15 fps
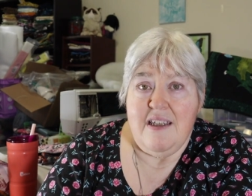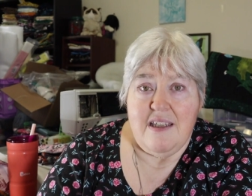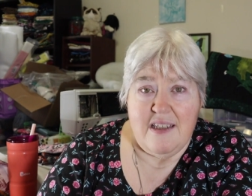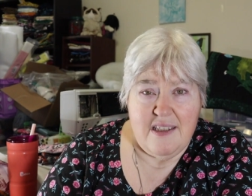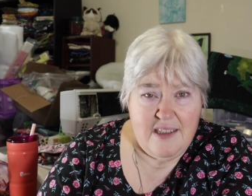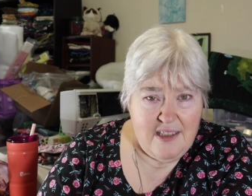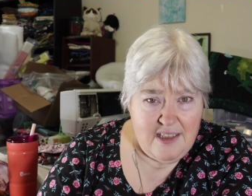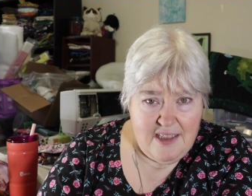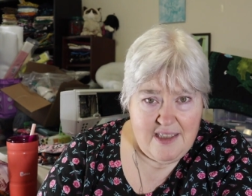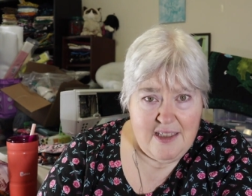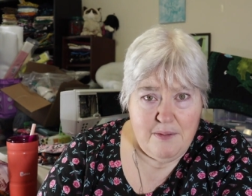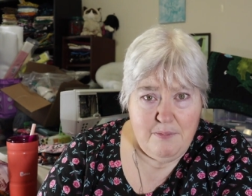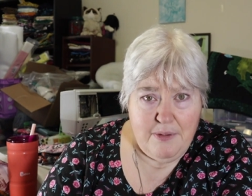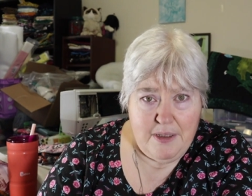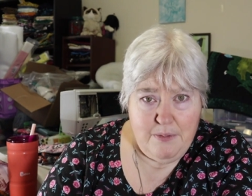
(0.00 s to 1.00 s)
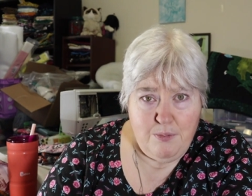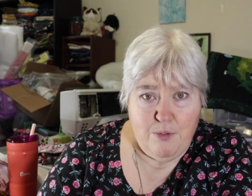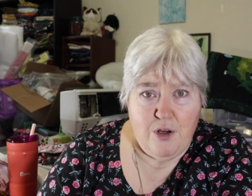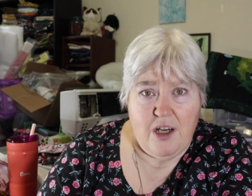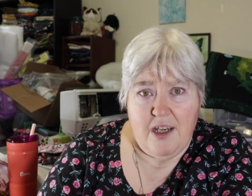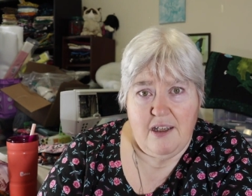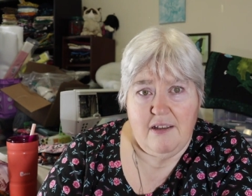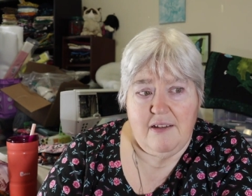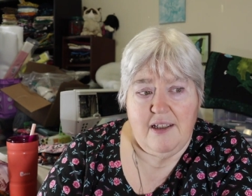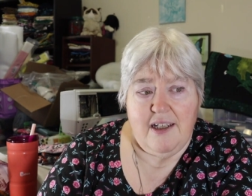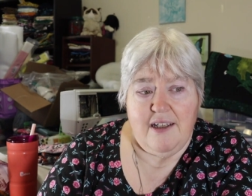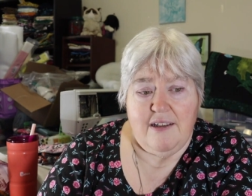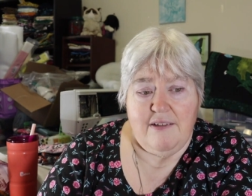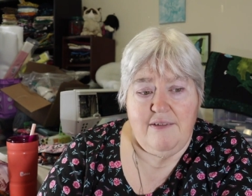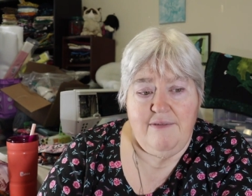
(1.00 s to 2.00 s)
Is to simply pray out
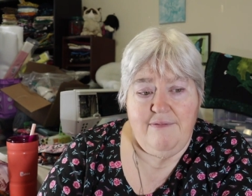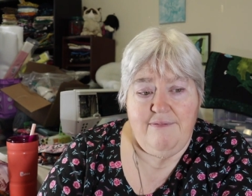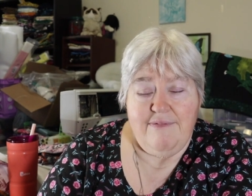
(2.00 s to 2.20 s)
loud.